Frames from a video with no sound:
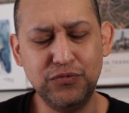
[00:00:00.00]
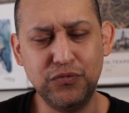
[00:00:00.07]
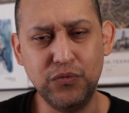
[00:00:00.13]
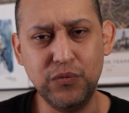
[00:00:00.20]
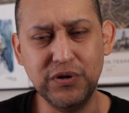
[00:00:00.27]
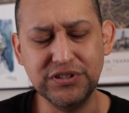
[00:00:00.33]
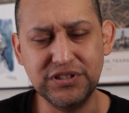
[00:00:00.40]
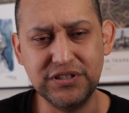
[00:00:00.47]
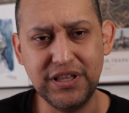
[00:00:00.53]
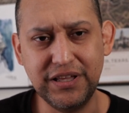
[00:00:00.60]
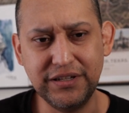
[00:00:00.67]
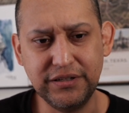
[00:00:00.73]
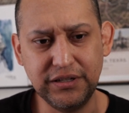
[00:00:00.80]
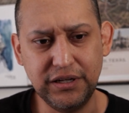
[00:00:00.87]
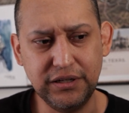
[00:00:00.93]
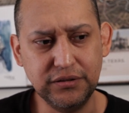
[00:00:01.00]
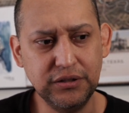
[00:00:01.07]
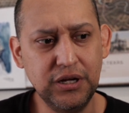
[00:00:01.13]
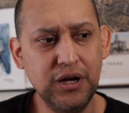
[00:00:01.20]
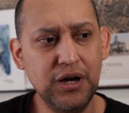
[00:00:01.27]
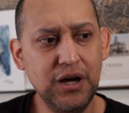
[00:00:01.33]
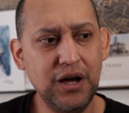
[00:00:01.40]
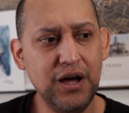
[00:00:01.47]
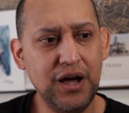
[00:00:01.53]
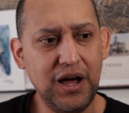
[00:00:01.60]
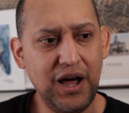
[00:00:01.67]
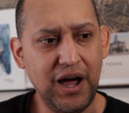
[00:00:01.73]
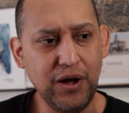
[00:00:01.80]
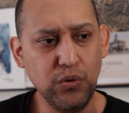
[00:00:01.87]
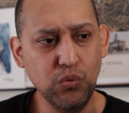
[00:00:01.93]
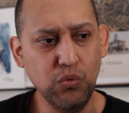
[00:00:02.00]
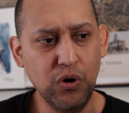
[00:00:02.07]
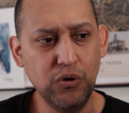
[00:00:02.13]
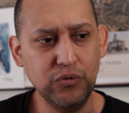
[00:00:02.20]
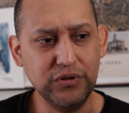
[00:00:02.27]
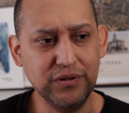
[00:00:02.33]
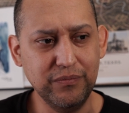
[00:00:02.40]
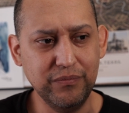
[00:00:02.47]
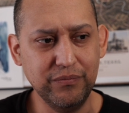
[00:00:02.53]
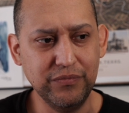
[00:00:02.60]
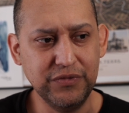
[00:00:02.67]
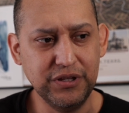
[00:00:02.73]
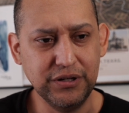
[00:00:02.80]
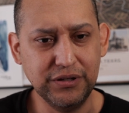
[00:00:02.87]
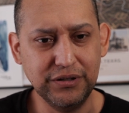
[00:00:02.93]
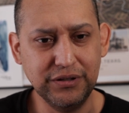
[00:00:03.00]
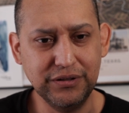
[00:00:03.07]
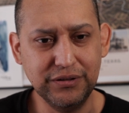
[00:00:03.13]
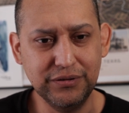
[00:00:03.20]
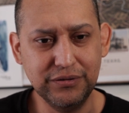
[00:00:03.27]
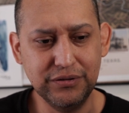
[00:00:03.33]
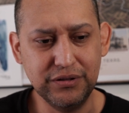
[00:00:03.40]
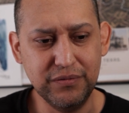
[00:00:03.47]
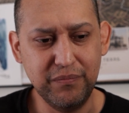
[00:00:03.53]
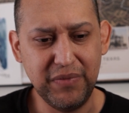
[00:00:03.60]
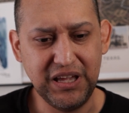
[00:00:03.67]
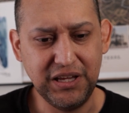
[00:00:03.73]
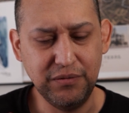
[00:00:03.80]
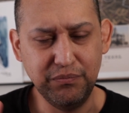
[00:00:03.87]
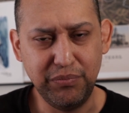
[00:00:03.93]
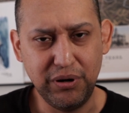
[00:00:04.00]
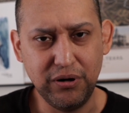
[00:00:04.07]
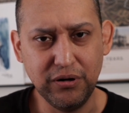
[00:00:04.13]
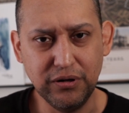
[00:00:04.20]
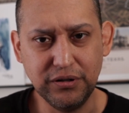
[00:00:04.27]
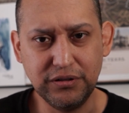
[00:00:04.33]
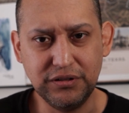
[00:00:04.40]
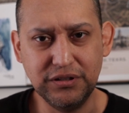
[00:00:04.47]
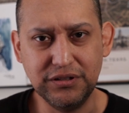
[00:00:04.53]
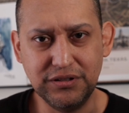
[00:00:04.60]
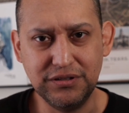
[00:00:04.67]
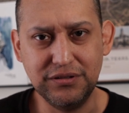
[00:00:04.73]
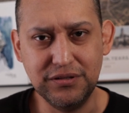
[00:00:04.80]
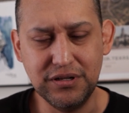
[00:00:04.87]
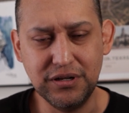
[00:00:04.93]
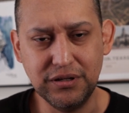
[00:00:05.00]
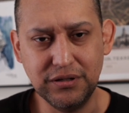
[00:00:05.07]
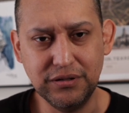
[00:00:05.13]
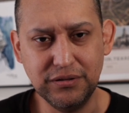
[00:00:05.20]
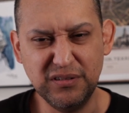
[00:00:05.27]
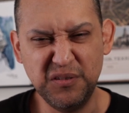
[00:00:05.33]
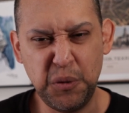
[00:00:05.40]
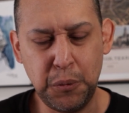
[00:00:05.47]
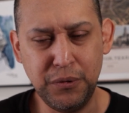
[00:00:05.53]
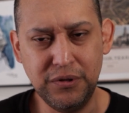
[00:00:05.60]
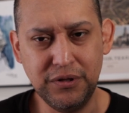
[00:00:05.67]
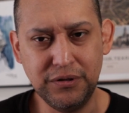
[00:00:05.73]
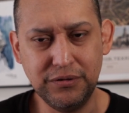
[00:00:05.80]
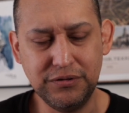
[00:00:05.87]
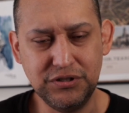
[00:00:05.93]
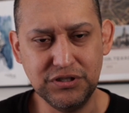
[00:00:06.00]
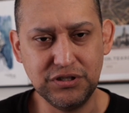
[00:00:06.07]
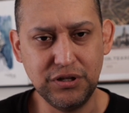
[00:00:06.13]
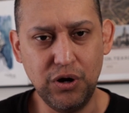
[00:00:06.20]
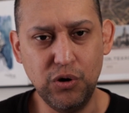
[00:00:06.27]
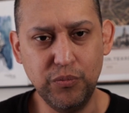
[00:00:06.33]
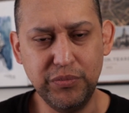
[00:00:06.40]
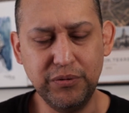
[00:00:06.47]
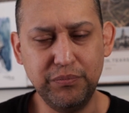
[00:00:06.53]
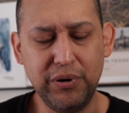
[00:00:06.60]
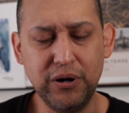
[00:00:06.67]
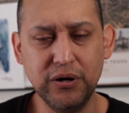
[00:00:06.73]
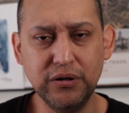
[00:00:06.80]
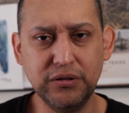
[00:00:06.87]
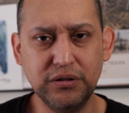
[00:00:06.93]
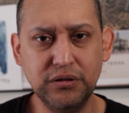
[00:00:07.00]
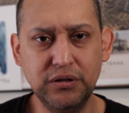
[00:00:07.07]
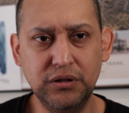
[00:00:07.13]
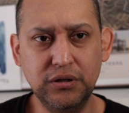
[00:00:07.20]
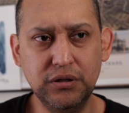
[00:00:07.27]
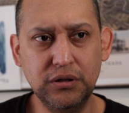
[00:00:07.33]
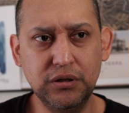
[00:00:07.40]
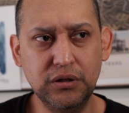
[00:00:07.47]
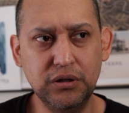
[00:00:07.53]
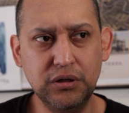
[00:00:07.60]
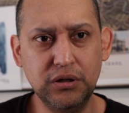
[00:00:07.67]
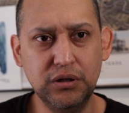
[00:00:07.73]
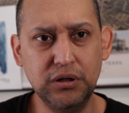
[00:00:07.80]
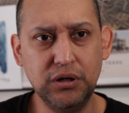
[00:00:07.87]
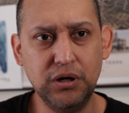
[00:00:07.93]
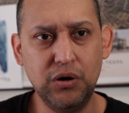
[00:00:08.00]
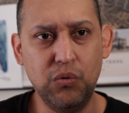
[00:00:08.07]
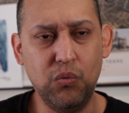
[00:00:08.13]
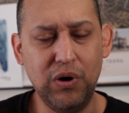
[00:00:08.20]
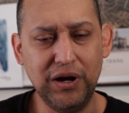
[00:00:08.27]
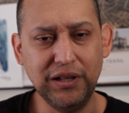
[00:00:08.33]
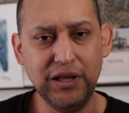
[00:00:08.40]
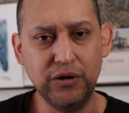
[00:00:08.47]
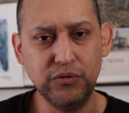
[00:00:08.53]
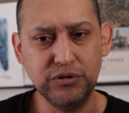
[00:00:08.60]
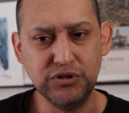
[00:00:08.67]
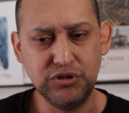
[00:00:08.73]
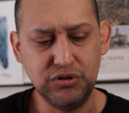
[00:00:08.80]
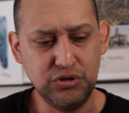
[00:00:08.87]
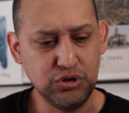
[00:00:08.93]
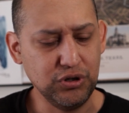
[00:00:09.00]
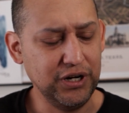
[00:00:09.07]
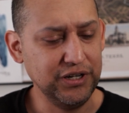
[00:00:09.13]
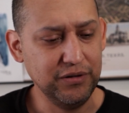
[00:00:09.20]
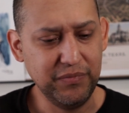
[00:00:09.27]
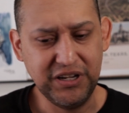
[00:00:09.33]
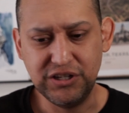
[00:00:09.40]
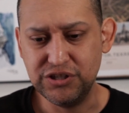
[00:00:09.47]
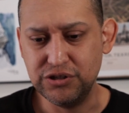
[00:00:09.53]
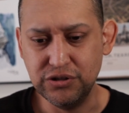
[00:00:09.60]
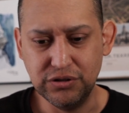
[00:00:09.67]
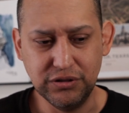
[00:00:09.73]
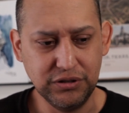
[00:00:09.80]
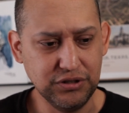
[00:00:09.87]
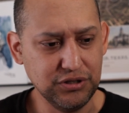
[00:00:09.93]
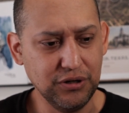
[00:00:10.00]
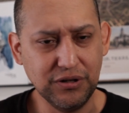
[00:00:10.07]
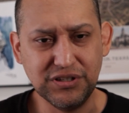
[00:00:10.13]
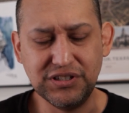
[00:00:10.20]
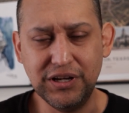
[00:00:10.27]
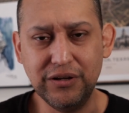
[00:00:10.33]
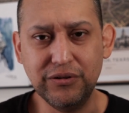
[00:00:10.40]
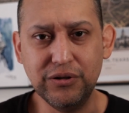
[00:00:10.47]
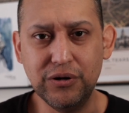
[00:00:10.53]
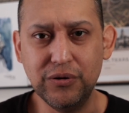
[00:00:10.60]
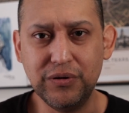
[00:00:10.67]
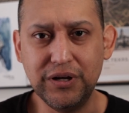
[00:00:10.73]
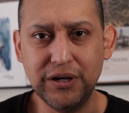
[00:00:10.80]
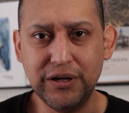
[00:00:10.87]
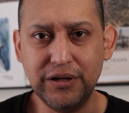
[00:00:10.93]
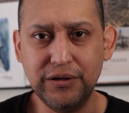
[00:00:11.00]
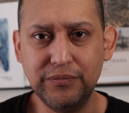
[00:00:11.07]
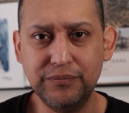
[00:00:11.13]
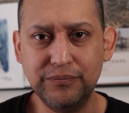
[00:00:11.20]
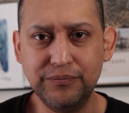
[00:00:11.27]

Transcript: was that I wrote them the main part, the the just the open part while I was trying to make sure the guitar sounded okay.